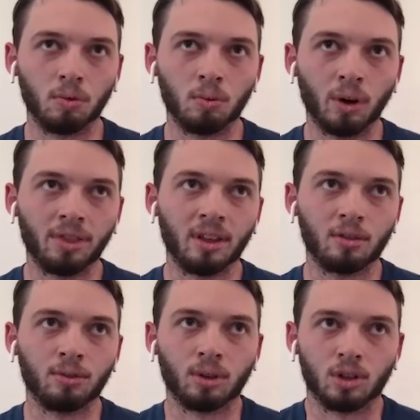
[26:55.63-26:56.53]
one
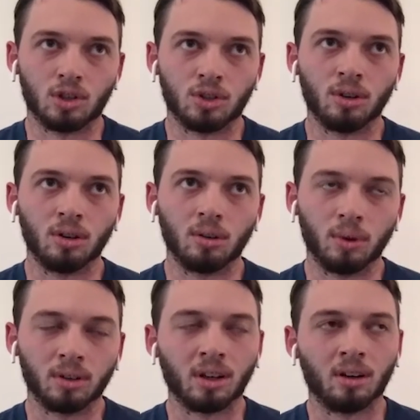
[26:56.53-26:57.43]
thing for concern,
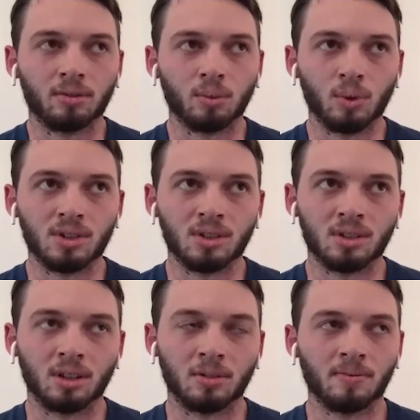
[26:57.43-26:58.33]
one kind of reason
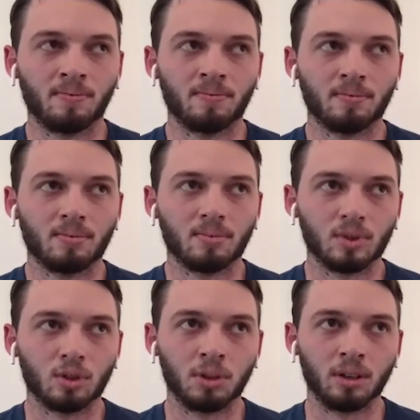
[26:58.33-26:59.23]
to
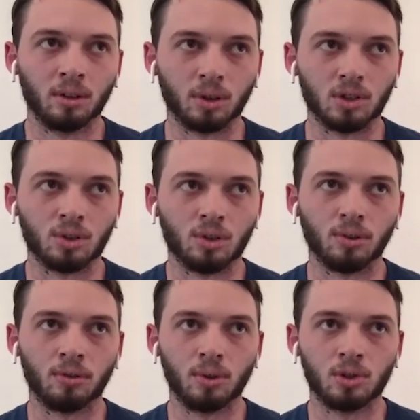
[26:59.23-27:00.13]
be a little concerned
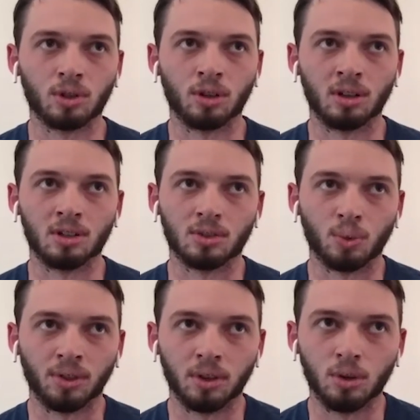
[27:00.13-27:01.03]
for the future is
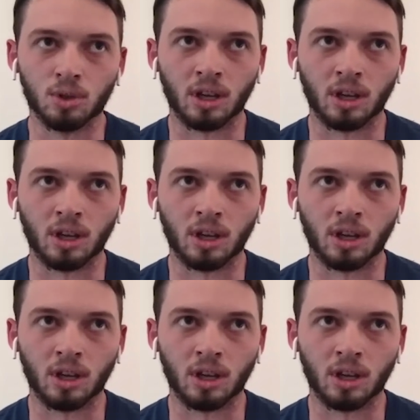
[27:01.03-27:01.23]
with the new